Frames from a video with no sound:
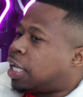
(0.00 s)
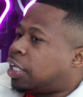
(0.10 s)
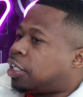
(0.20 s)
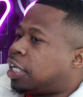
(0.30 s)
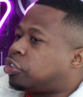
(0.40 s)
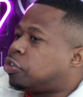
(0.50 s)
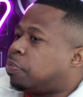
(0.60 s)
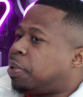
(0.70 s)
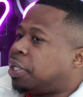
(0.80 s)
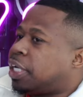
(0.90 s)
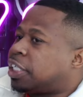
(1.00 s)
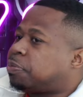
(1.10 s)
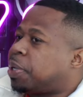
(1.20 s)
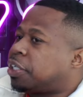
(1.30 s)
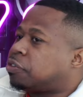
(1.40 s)
like that you would put in that
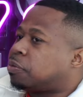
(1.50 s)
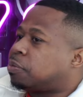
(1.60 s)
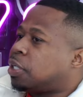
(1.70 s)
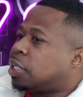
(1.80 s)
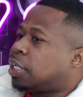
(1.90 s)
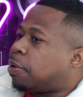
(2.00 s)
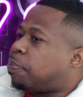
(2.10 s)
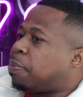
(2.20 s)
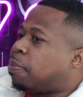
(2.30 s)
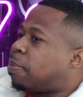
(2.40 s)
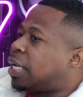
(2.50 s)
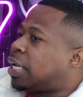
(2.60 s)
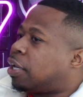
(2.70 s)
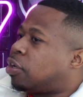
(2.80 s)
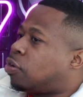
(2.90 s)
spectrum that people might
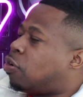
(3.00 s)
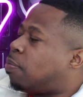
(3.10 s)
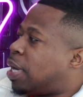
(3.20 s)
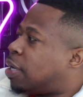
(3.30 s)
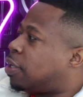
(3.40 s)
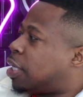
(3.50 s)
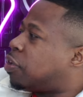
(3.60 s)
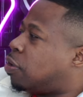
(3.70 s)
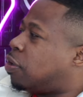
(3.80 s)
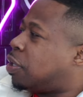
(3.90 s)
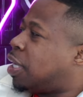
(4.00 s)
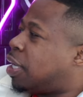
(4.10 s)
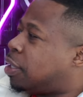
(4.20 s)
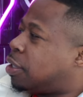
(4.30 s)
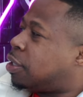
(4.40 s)
not know about like you know in that